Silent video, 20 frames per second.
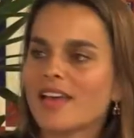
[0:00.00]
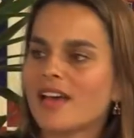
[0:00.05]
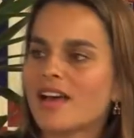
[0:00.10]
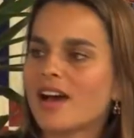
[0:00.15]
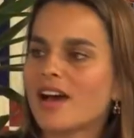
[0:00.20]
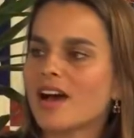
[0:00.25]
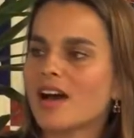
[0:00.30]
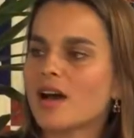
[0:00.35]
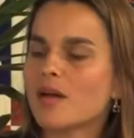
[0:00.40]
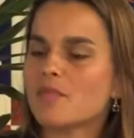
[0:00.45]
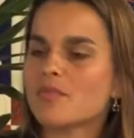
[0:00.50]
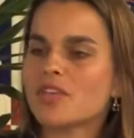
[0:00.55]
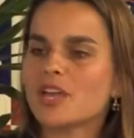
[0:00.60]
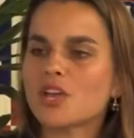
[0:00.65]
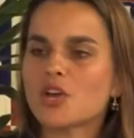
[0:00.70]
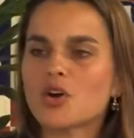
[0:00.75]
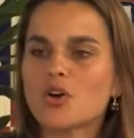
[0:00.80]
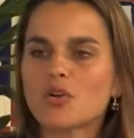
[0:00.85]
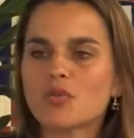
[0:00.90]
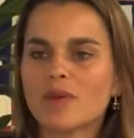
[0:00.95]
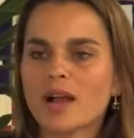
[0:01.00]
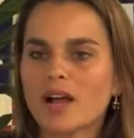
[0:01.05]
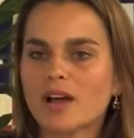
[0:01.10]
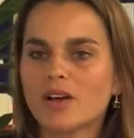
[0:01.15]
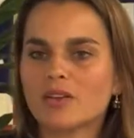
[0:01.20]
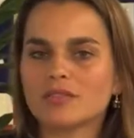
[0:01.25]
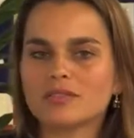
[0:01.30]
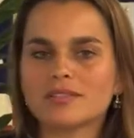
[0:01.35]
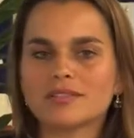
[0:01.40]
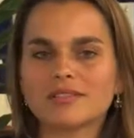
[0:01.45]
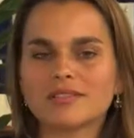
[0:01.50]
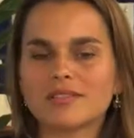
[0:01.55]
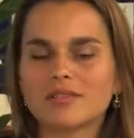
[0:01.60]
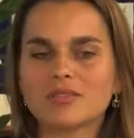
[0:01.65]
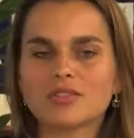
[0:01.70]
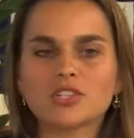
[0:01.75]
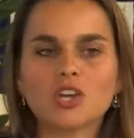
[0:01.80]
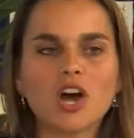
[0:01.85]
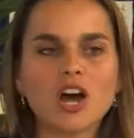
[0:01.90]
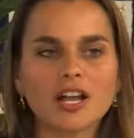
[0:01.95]
Um, they go around
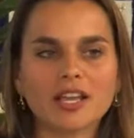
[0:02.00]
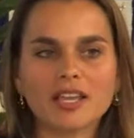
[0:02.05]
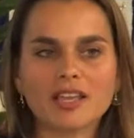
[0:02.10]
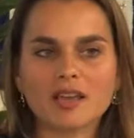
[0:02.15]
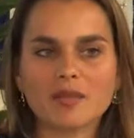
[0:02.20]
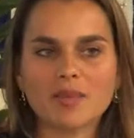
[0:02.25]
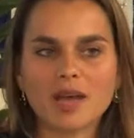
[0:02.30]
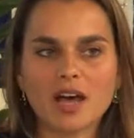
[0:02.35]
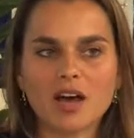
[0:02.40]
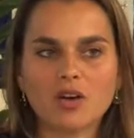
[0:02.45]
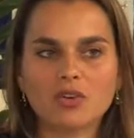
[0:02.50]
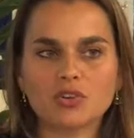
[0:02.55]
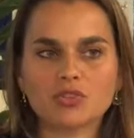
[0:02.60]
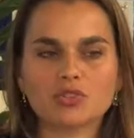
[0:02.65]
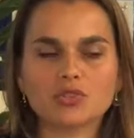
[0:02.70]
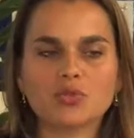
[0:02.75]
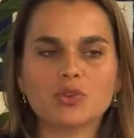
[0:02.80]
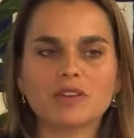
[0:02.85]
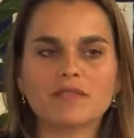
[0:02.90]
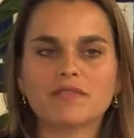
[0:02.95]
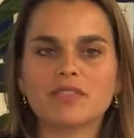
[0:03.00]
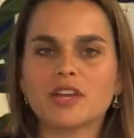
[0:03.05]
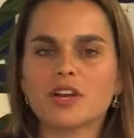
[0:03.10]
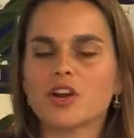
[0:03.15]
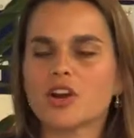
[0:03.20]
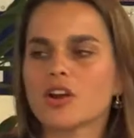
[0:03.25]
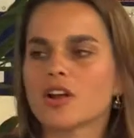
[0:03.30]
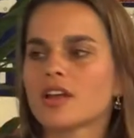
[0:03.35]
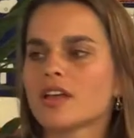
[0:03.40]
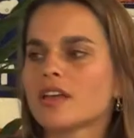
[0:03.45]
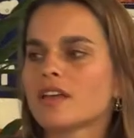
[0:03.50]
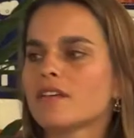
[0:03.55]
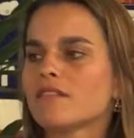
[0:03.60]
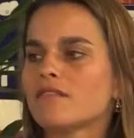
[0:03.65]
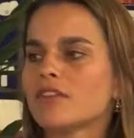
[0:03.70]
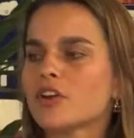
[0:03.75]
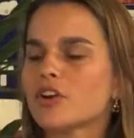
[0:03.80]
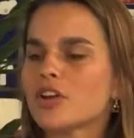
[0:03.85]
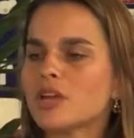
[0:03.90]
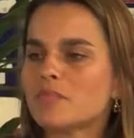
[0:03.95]
talking about sort of their
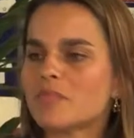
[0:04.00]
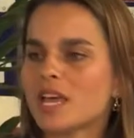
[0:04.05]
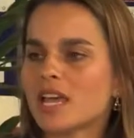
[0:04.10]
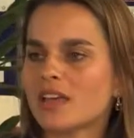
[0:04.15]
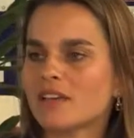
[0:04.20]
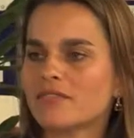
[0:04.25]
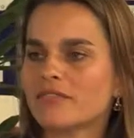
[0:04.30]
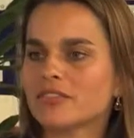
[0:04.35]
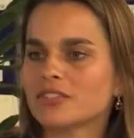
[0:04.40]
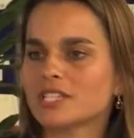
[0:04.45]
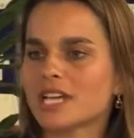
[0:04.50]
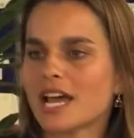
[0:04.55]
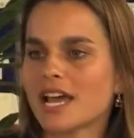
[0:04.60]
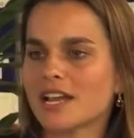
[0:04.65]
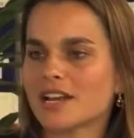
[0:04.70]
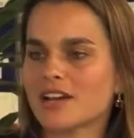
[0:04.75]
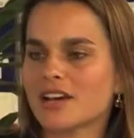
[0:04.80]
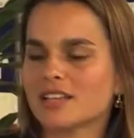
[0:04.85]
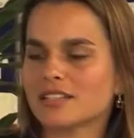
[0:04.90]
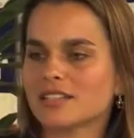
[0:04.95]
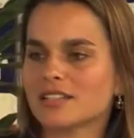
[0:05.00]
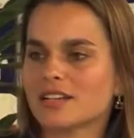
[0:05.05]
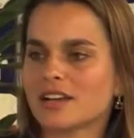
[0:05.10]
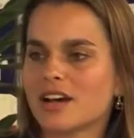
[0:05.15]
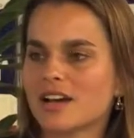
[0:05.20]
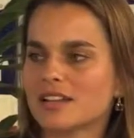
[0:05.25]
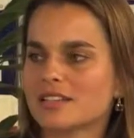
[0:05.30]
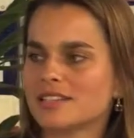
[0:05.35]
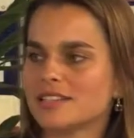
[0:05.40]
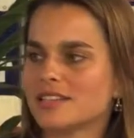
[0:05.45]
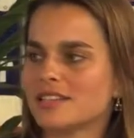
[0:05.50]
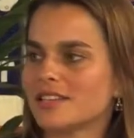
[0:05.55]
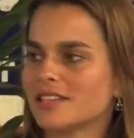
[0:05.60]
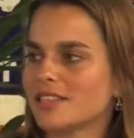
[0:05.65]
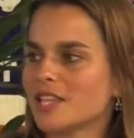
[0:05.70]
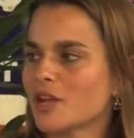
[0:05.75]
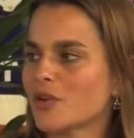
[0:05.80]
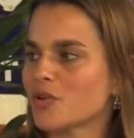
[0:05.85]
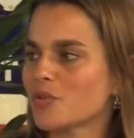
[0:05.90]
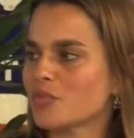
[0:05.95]
very painful diagnostic odyssey
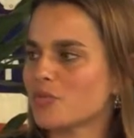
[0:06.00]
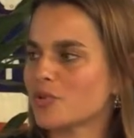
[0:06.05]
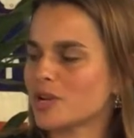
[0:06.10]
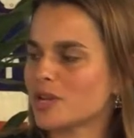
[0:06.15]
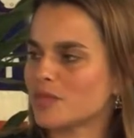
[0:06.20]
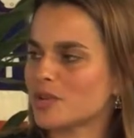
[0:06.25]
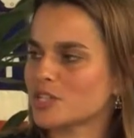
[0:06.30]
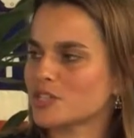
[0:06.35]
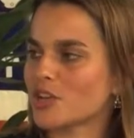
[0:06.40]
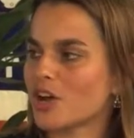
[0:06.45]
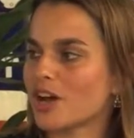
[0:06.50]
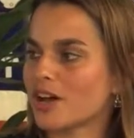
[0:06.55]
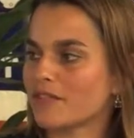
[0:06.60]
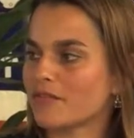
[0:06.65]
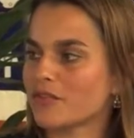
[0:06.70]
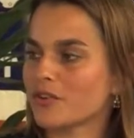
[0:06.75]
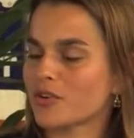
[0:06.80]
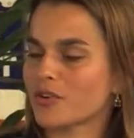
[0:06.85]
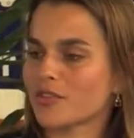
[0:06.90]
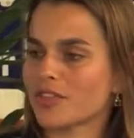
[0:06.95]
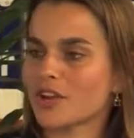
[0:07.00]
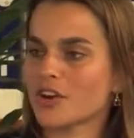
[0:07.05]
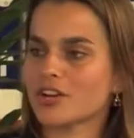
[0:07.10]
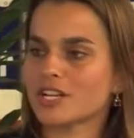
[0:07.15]
that they were pretty much on for their